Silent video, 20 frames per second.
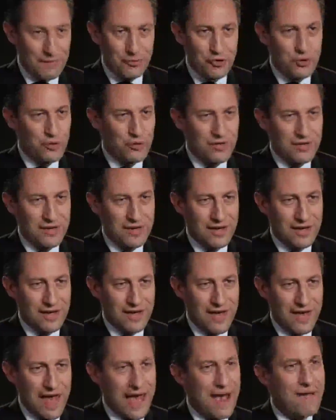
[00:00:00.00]
I'm sure
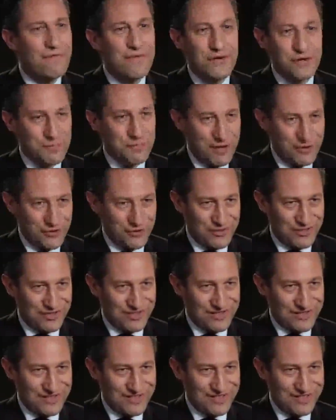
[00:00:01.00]
every
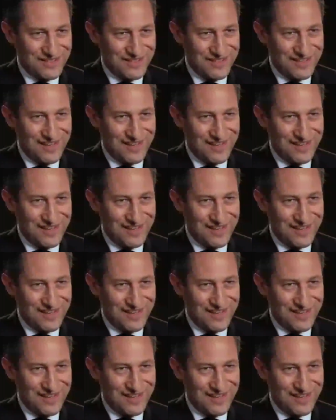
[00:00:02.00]
specialist